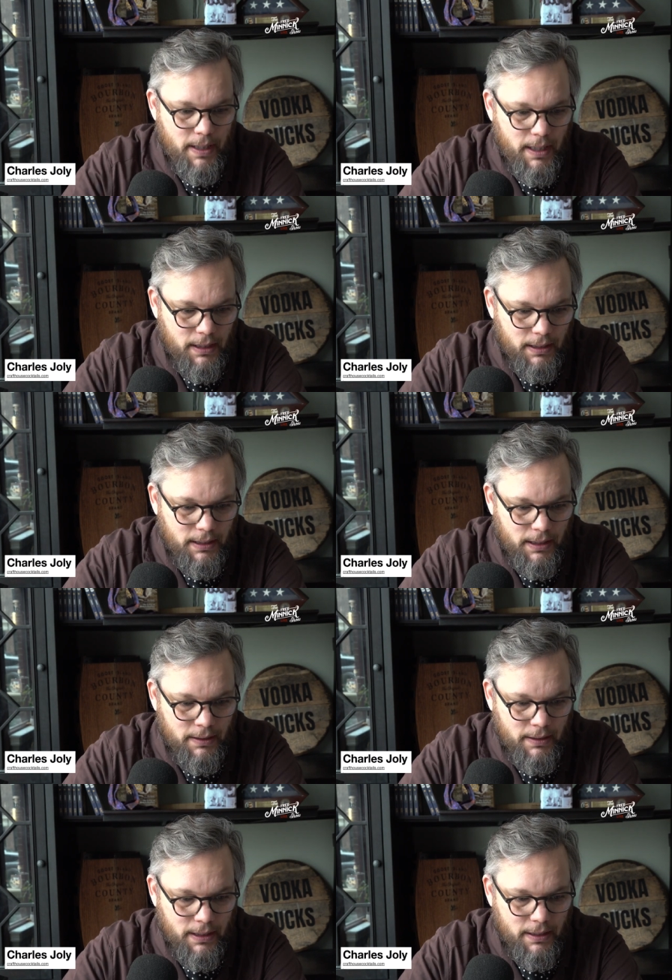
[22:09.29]
And
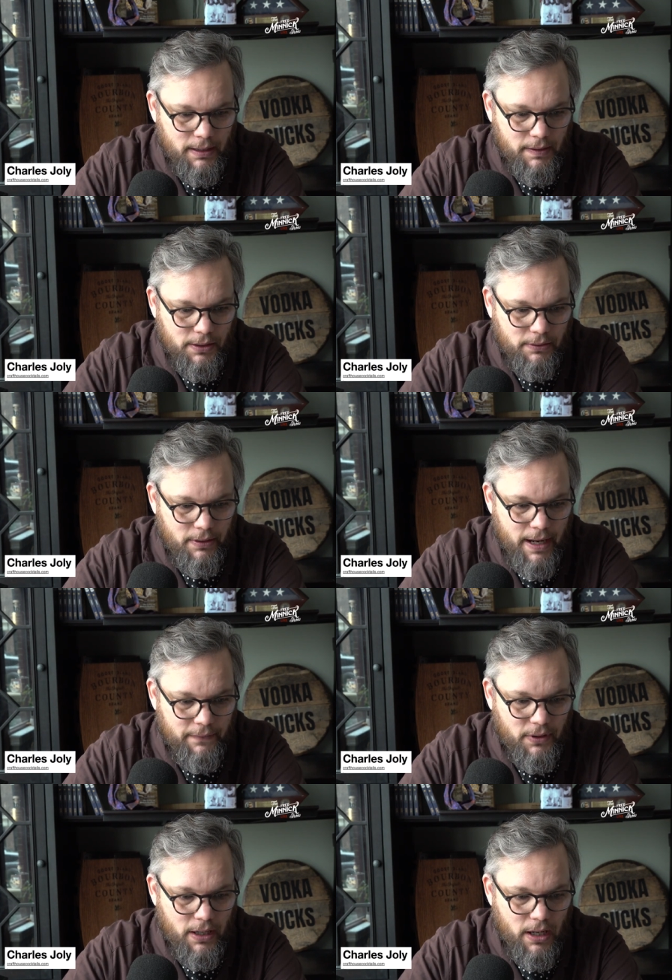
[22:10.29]
again, that is
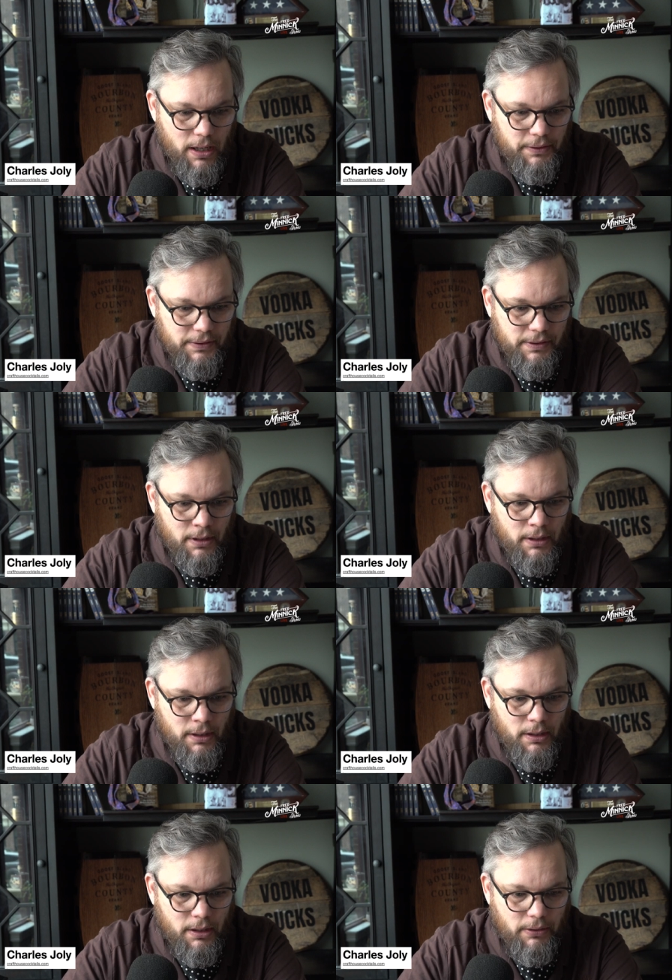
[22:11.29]

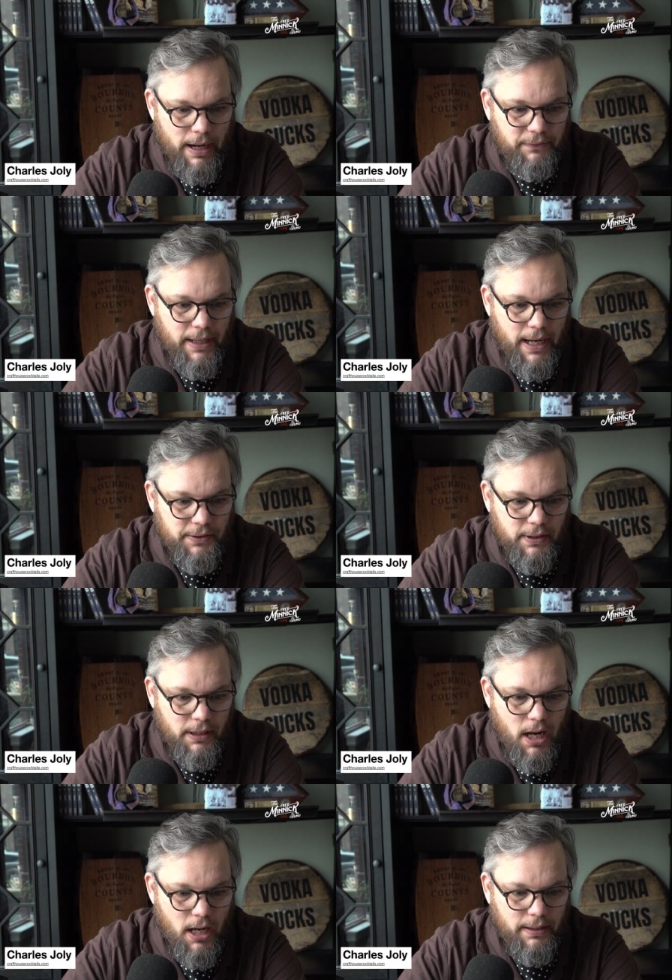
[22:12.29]

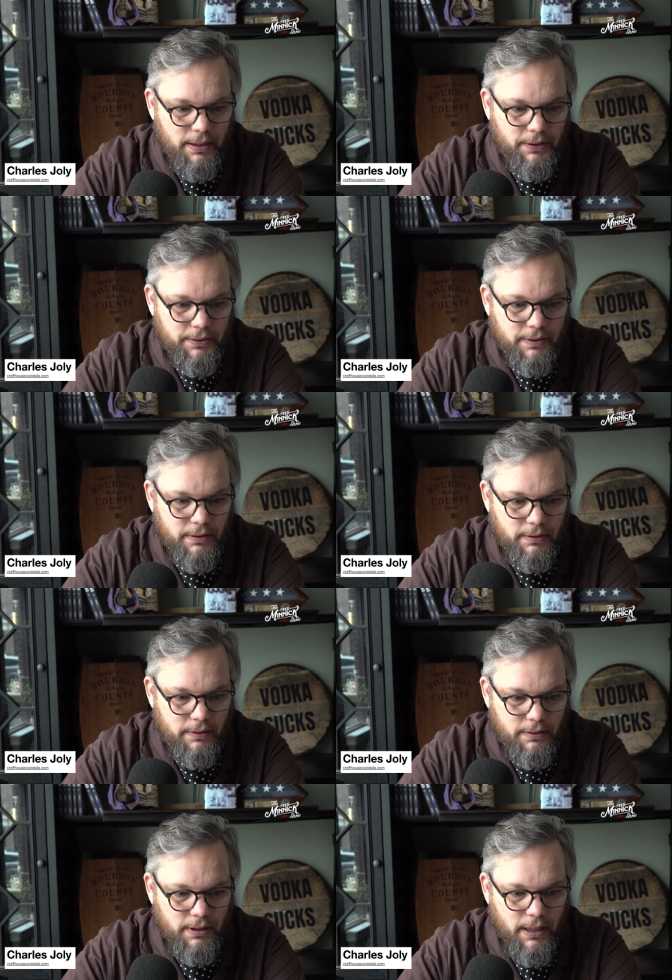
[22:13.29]

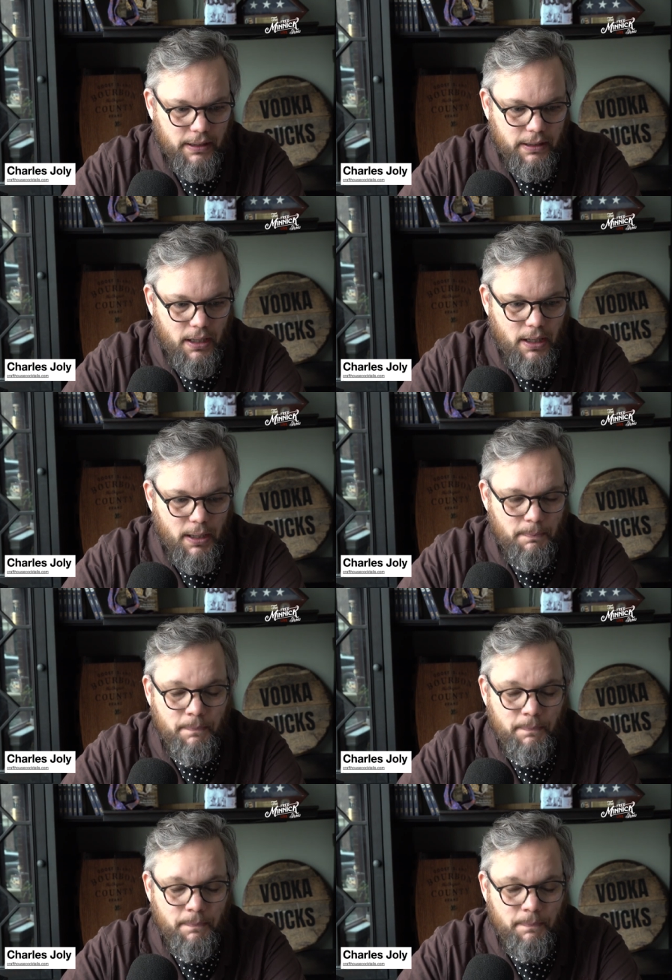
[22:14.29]
crafthousecocktails.com.